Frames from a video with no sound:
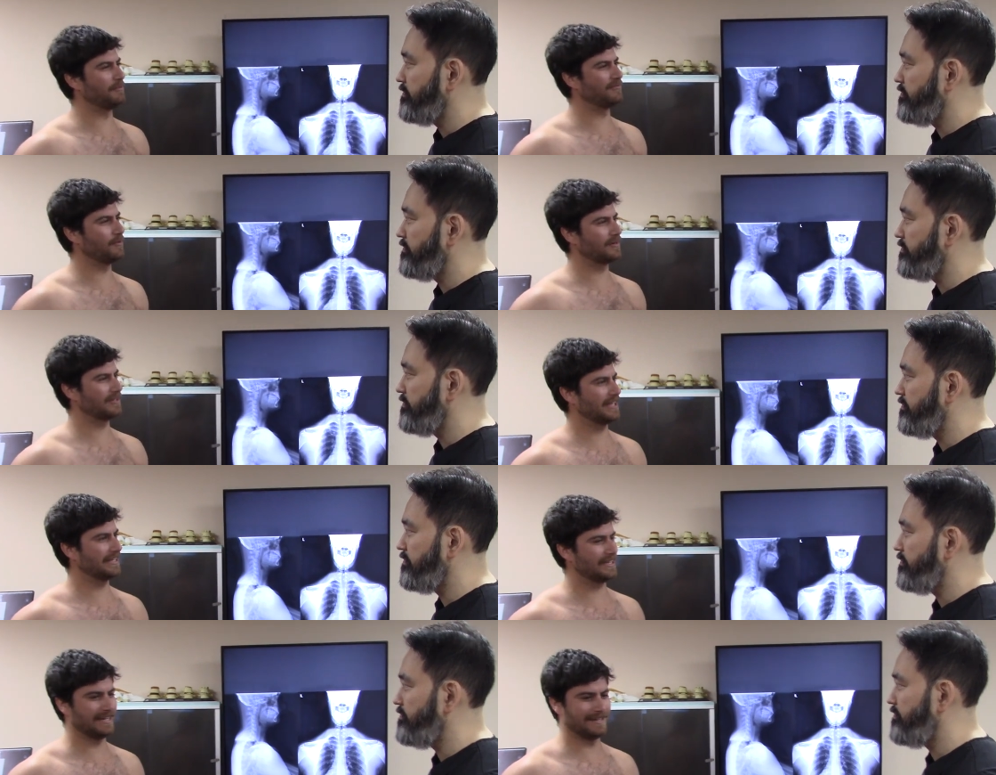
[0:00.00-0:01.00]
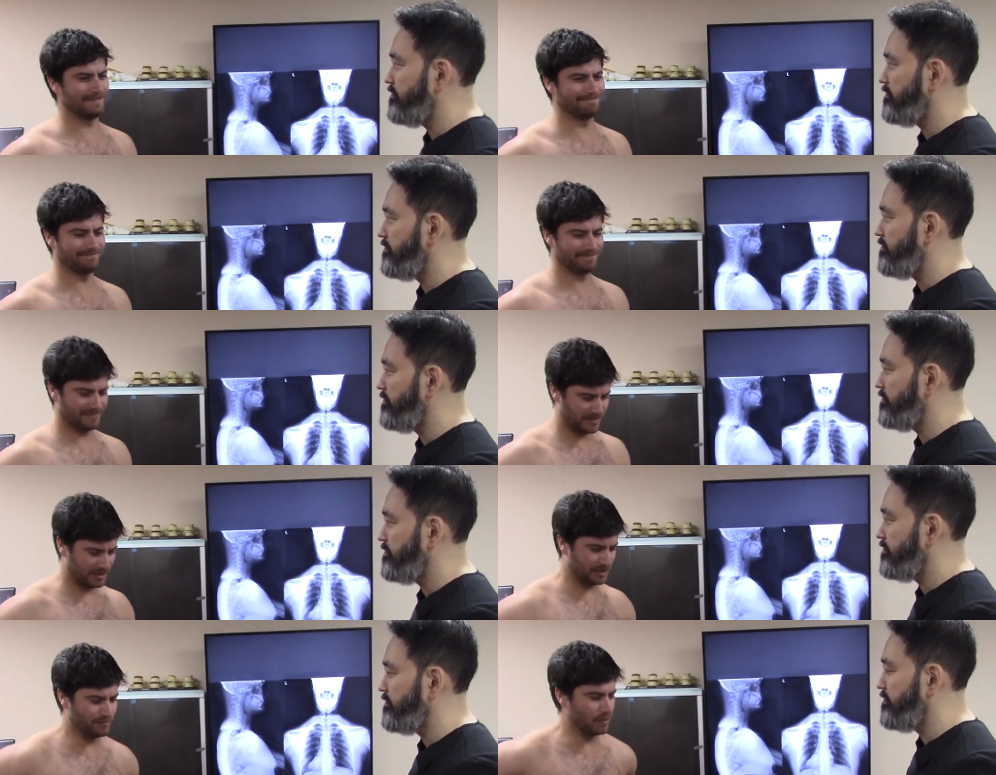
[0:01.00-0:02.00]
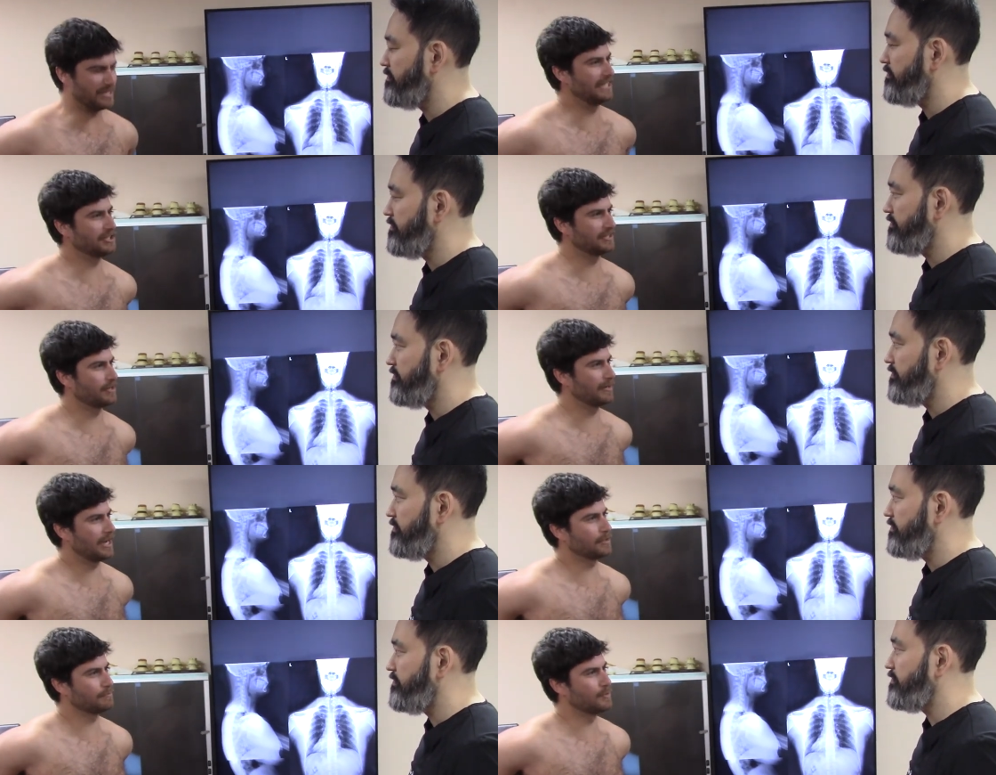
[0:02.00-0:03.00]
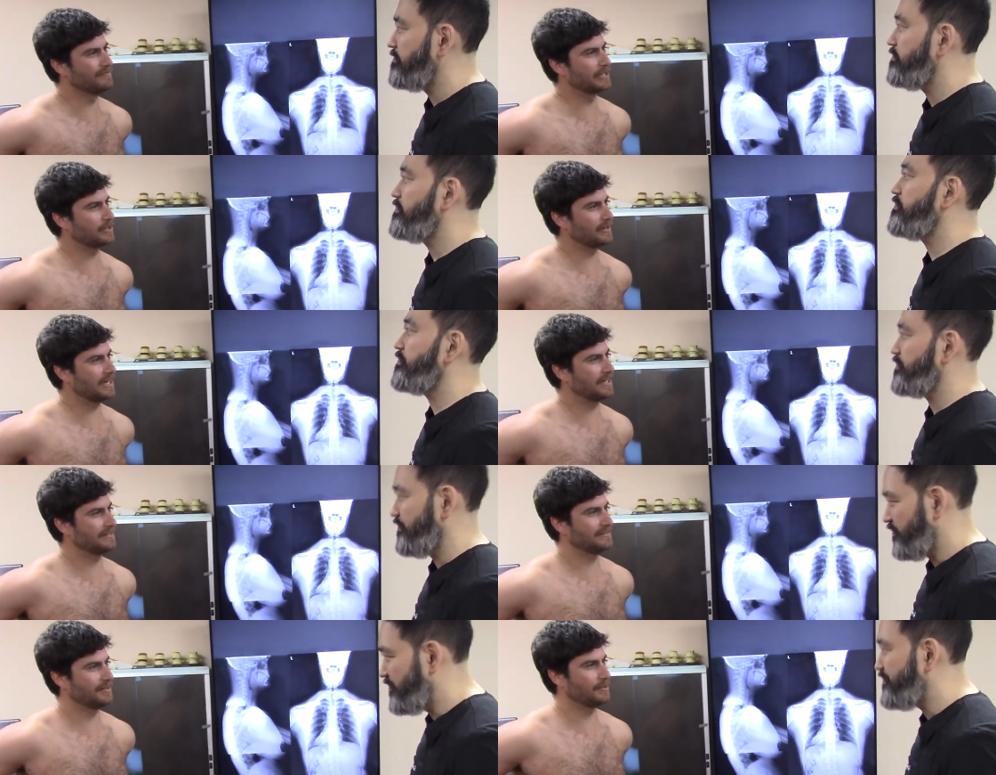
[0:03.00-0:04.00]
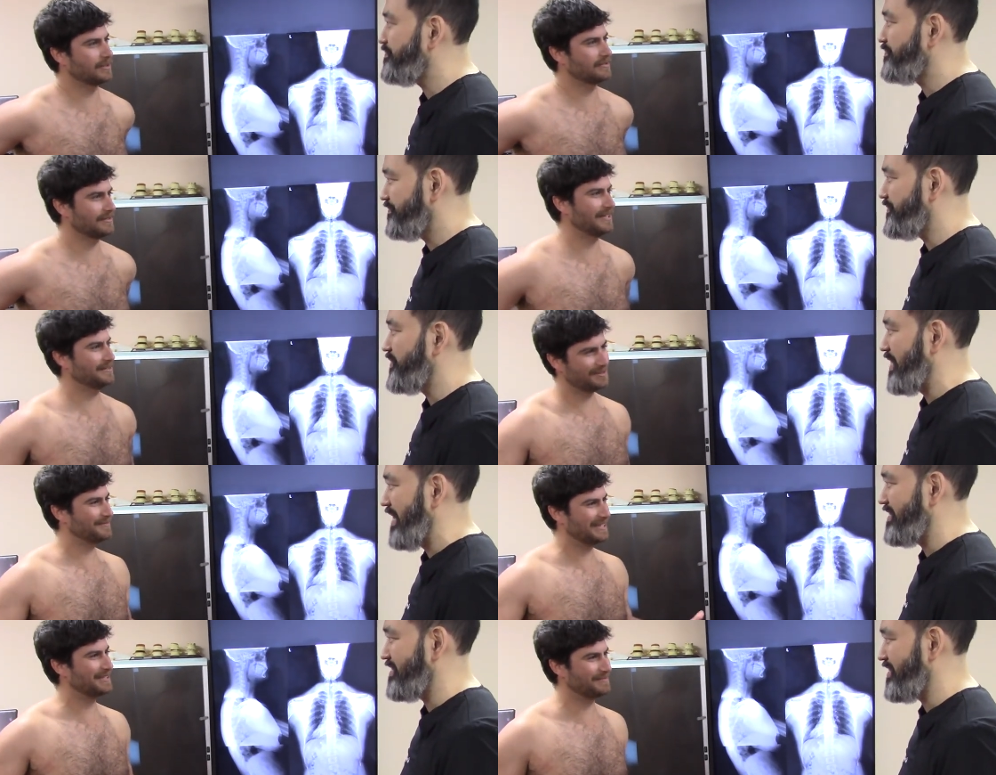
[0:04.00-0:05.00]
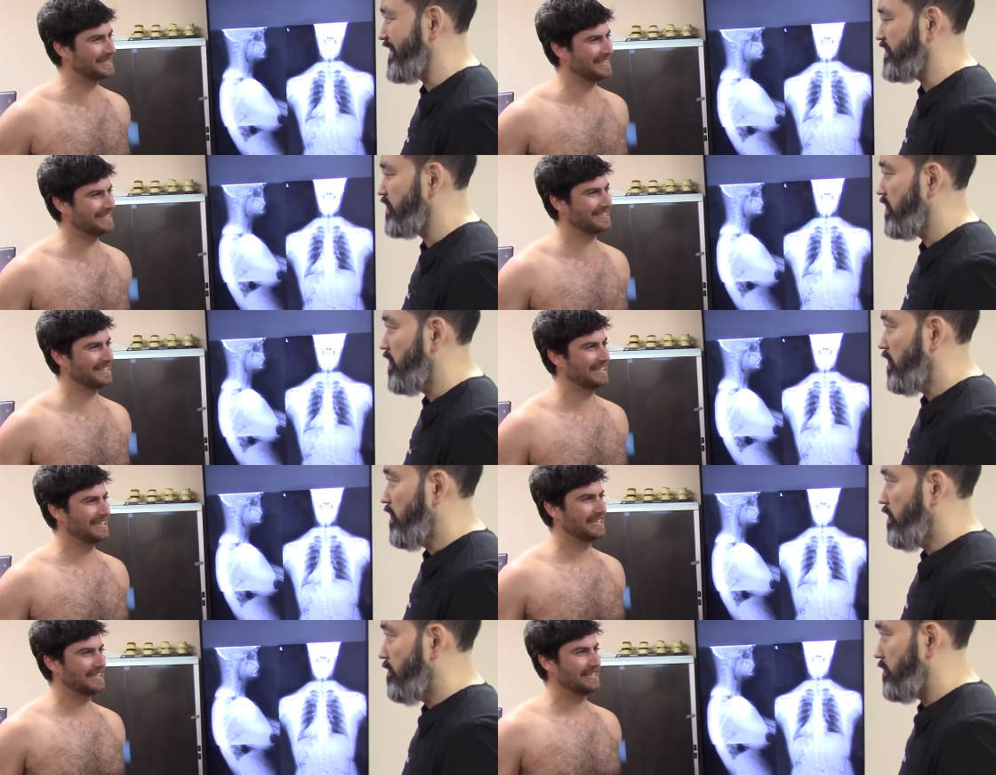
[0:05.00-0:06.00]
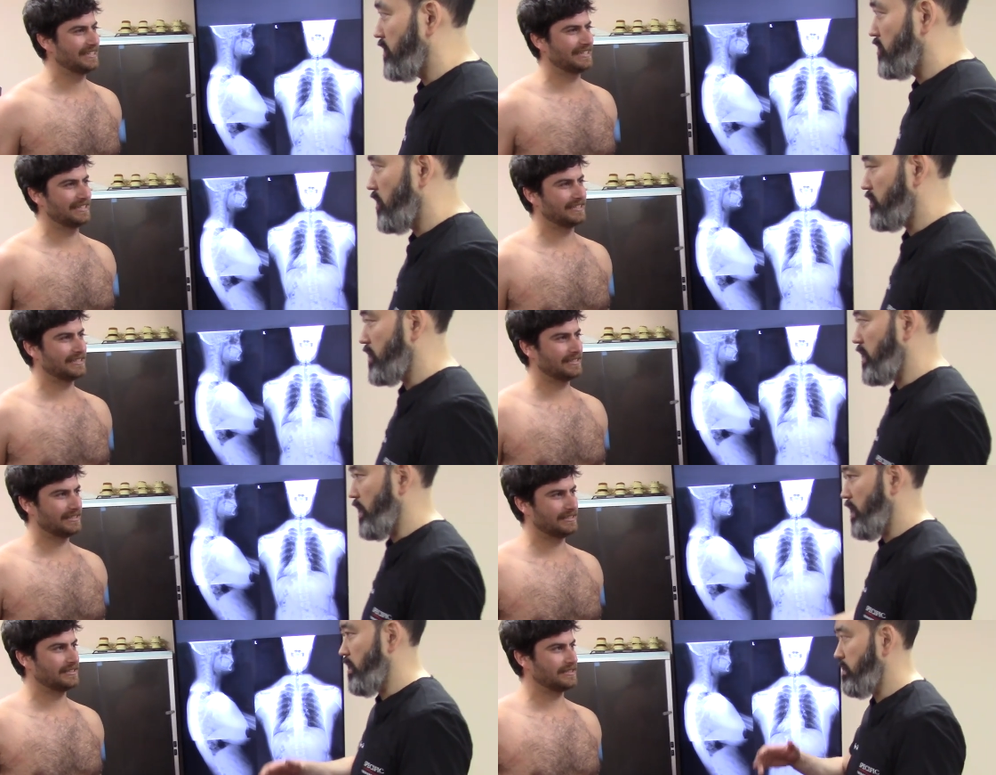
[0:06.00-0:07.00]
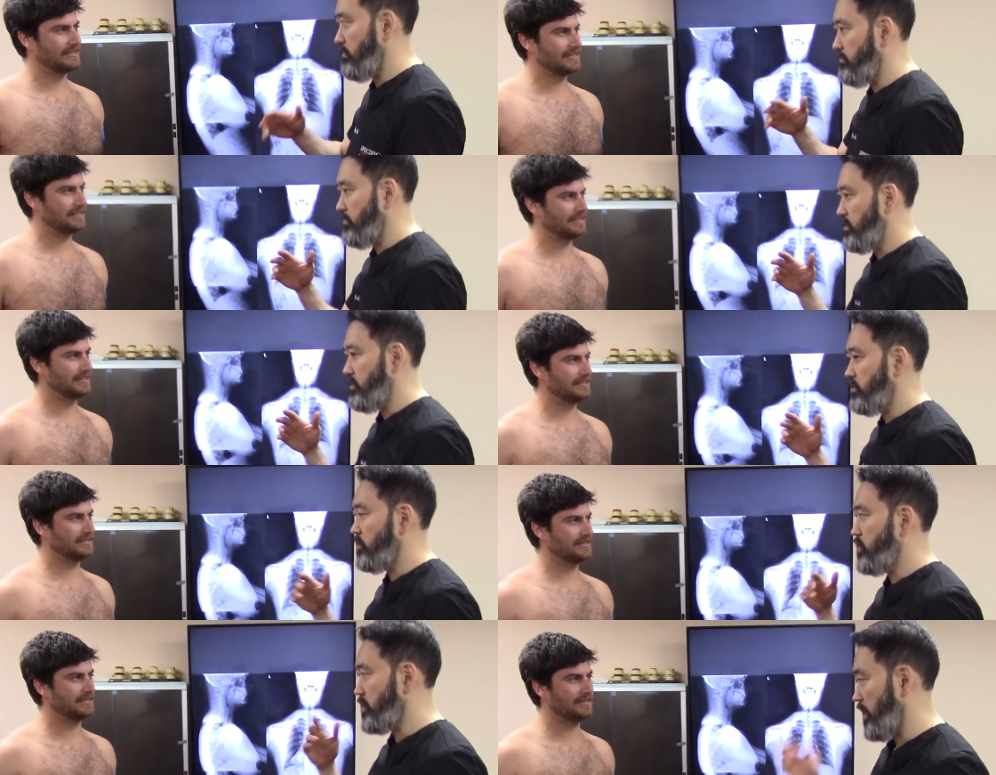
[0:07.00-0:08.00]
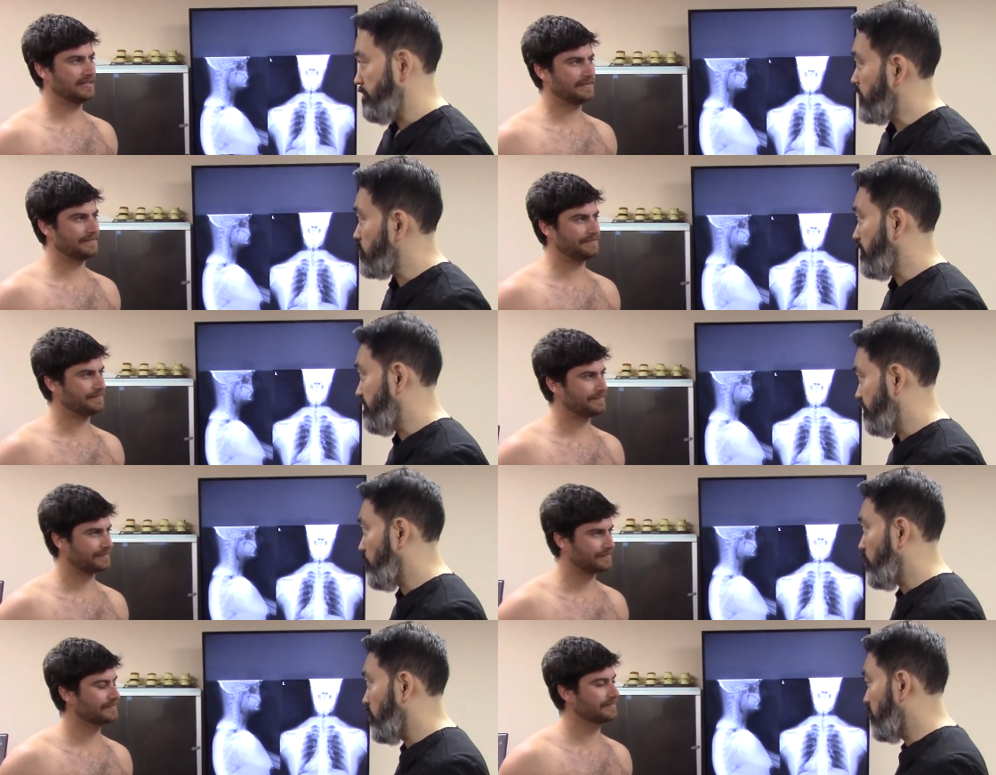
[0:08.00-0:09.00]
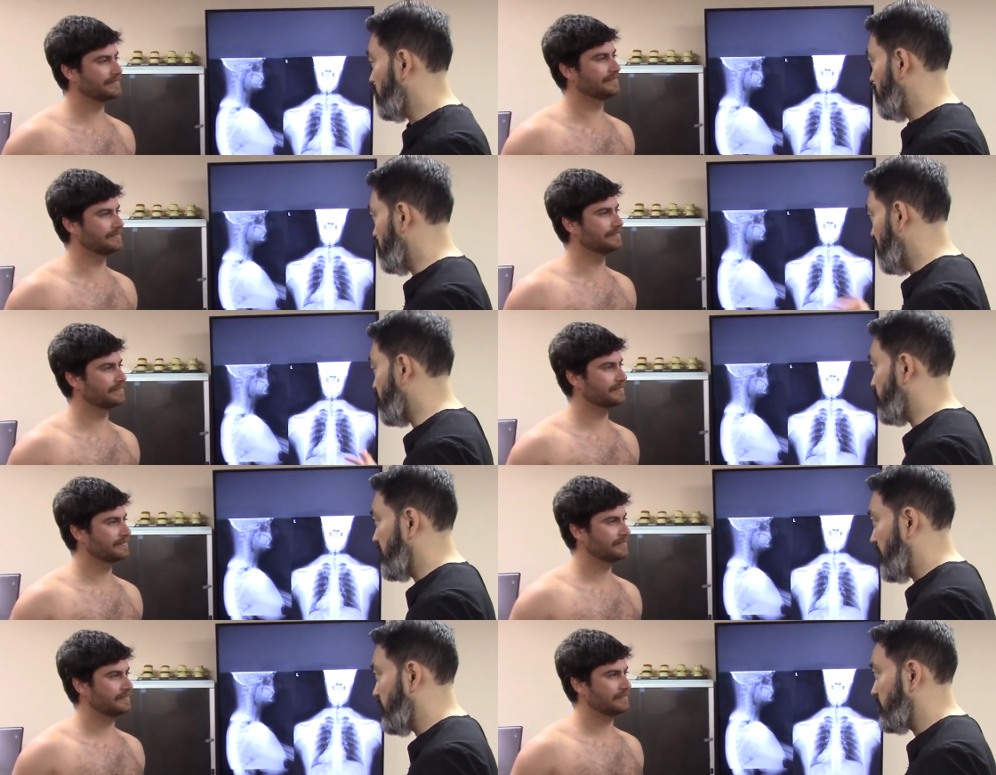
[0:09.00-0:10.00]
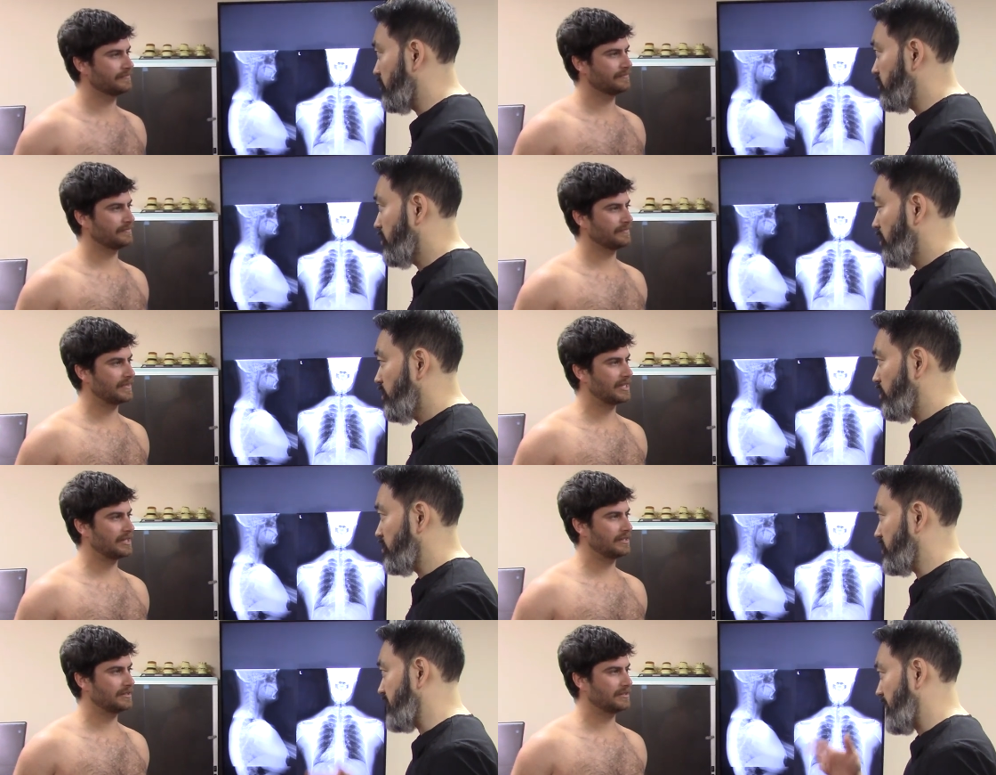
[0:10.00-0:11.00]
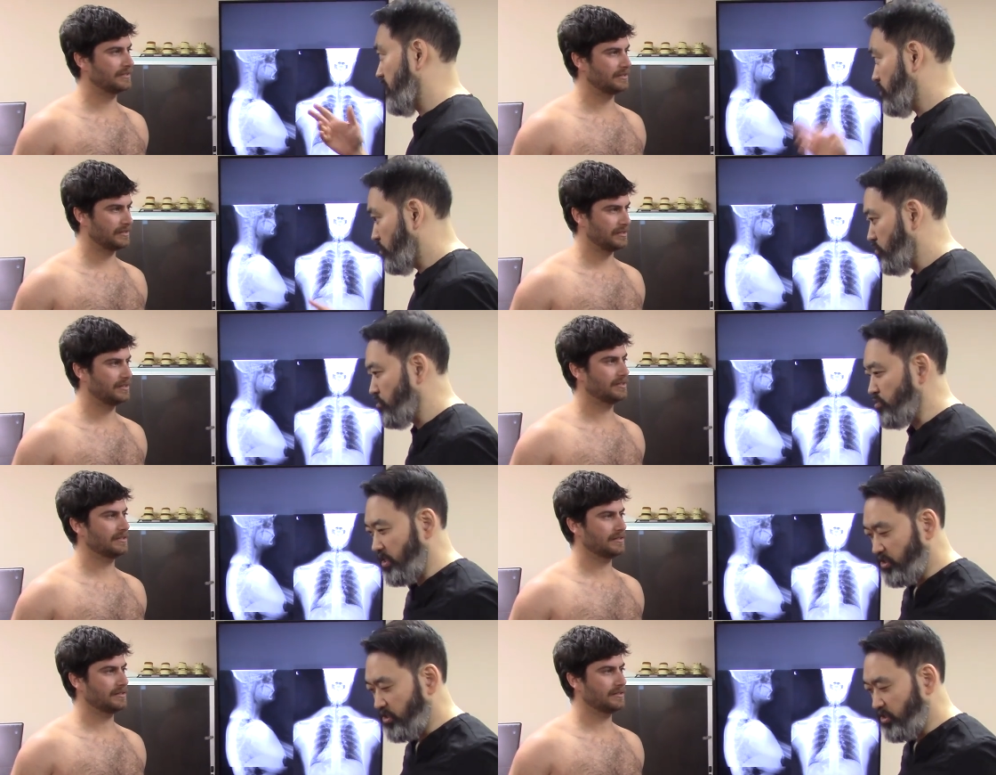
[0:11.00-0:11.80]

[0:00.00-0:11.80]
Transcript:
Speaker 1: before, and like um, some rotation going on or movement going on lower. Yeah, nice, nice. Sense.
Speaker 2: But just like I, just like I mentioned before mm -hmm. on the action analysis you know, just like how you try to